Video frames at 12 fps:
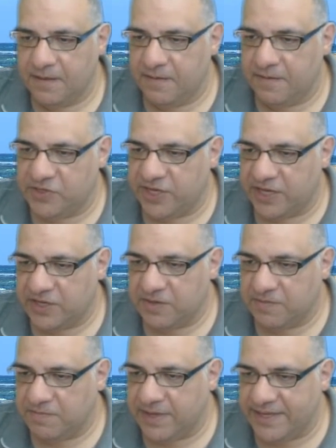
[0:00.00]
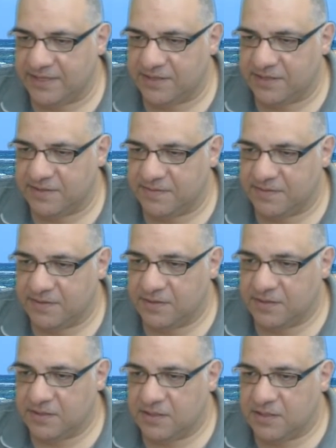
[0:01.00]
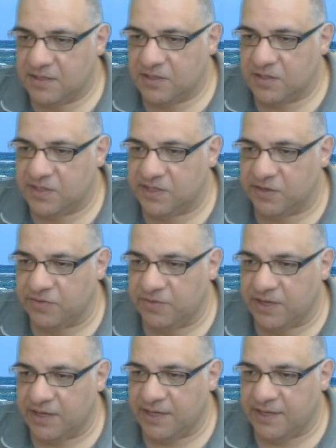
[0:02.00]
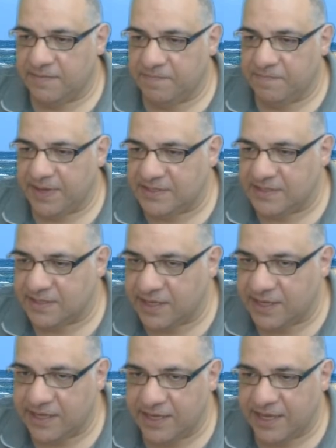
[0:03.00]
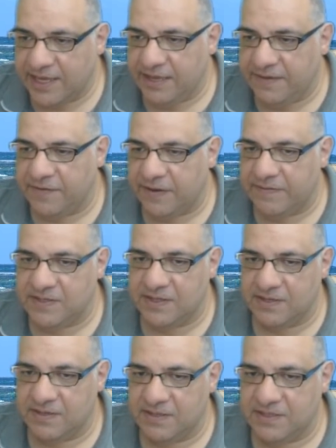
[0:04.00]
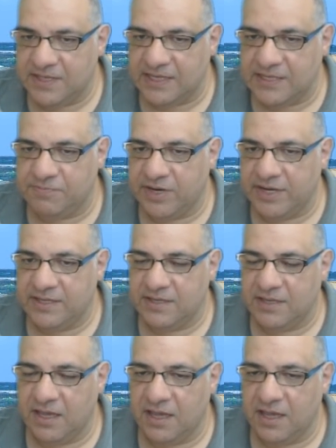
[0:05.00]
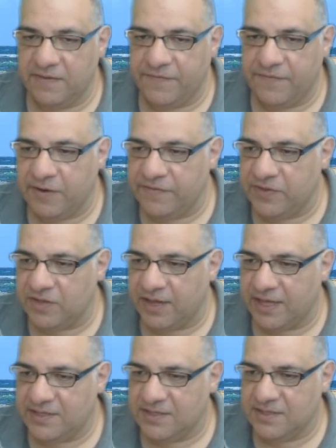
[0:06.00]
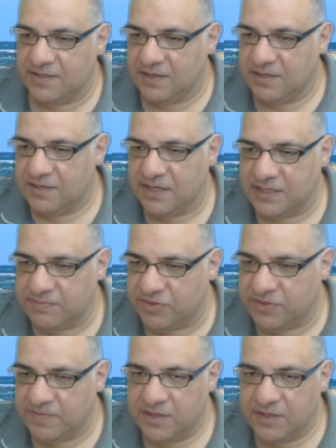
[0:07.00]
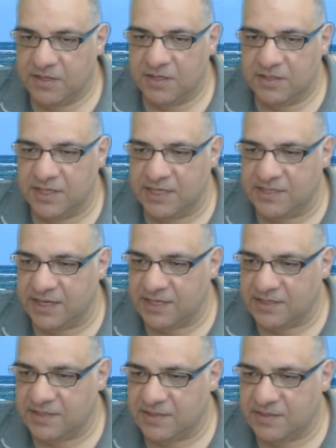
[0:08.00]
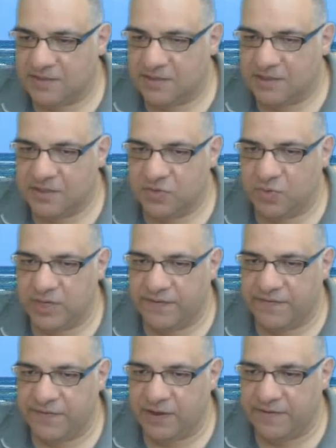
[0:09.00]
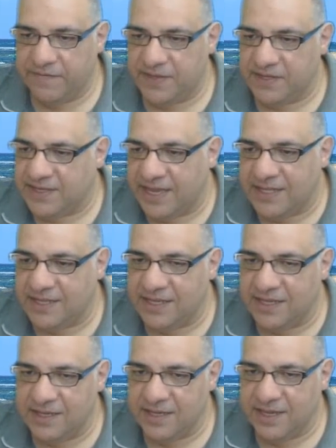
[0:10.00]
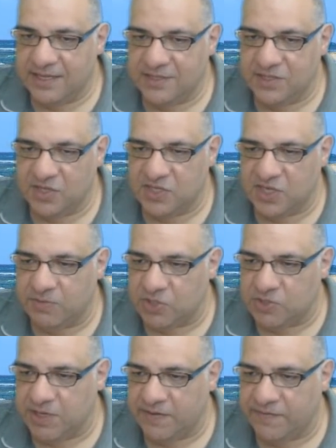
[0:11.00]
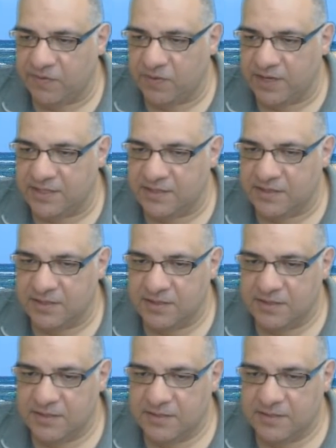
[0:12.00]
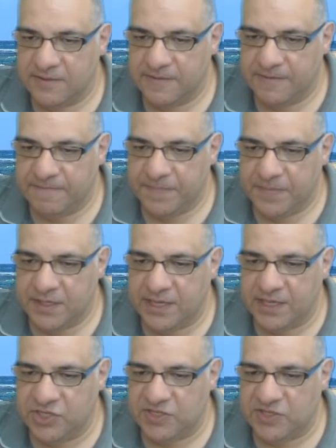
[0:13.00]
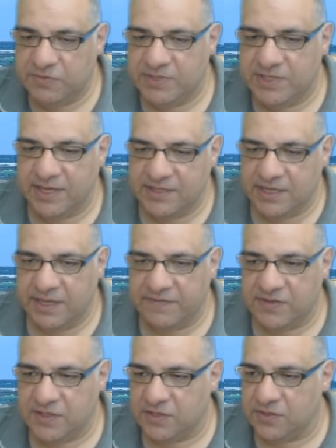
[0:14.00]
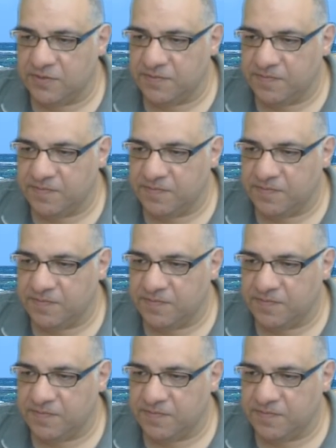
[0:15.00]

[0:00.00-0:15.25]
Checkmate. So uh, basically, yeah, e5 is a desperate uh, throw of the dice. Desperate. D takes, queen f5. This ending is just so much better for white. King g2 protecting f2.